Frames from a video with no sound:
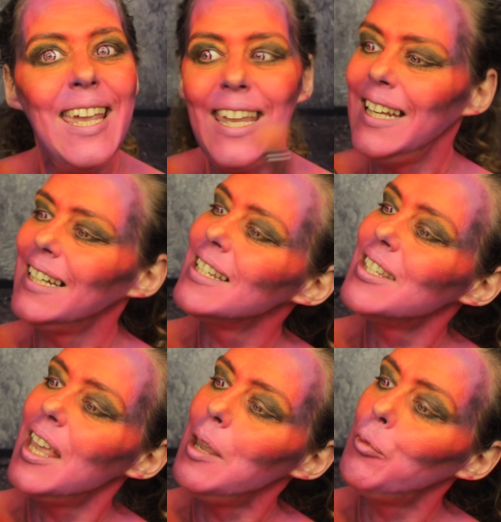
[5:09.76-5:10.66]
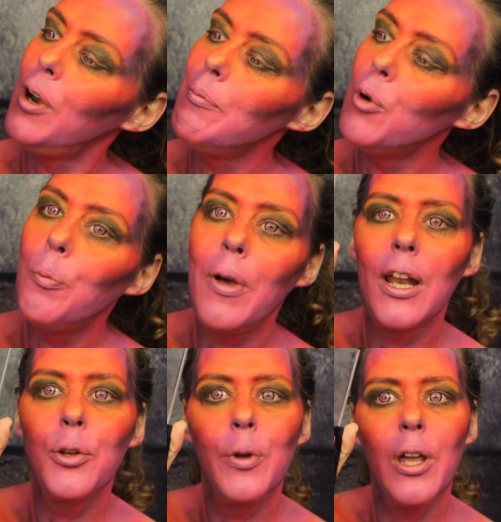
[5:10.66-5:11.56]
In the same rainbow
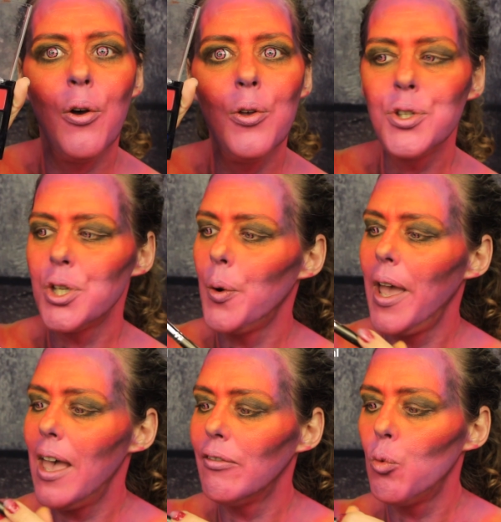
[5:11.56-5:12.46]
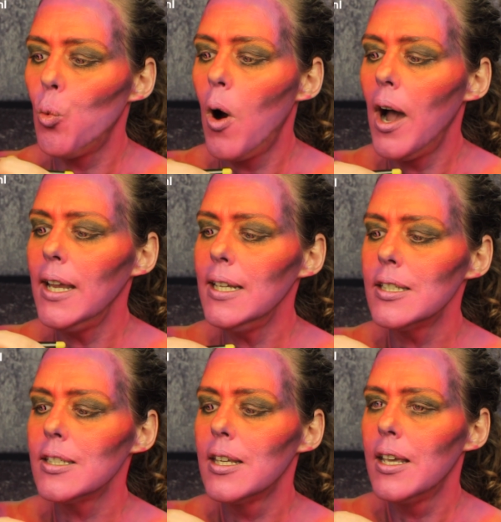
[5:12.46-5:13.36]
palette we also have
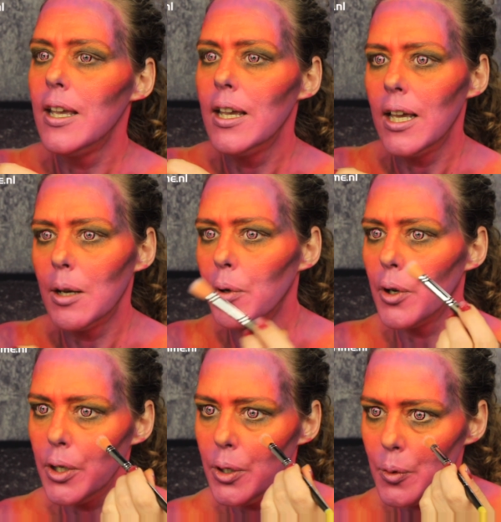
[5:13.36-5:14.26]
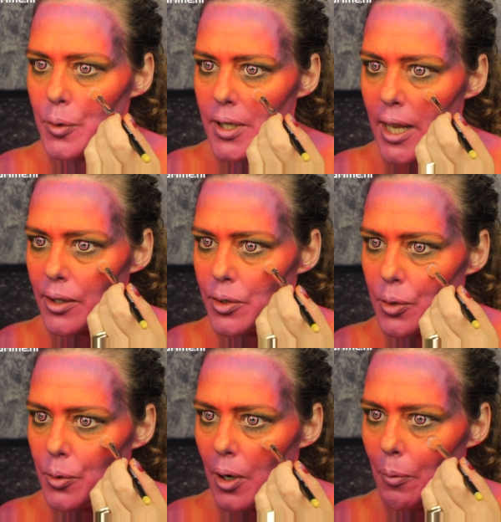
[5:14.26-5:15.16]
white and I'm going to use that
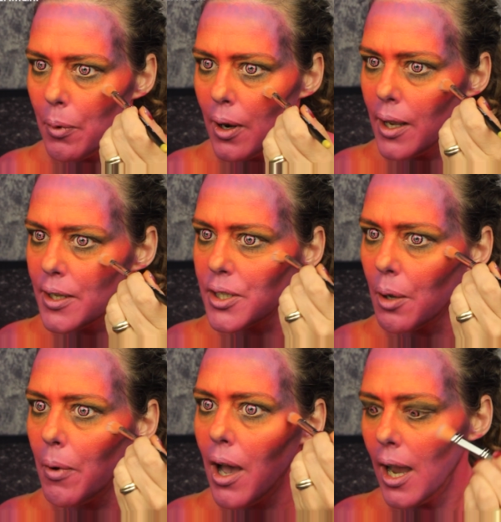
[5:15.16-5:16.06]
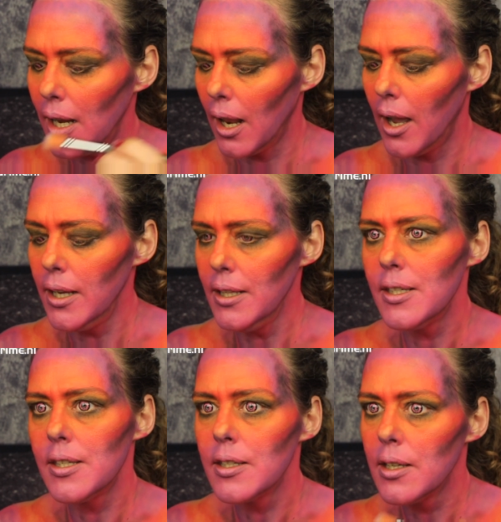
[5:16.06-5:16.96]
to apply some
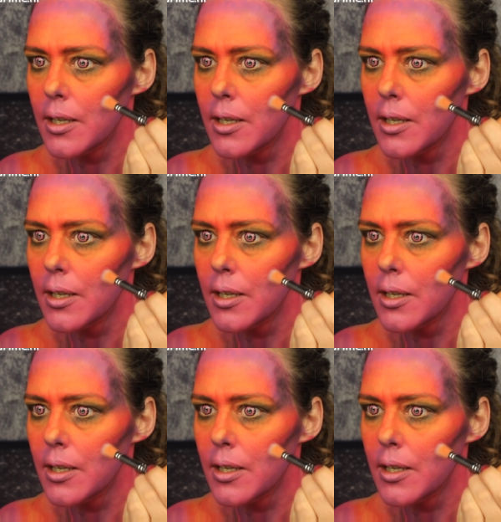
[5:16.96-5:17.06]
highlights.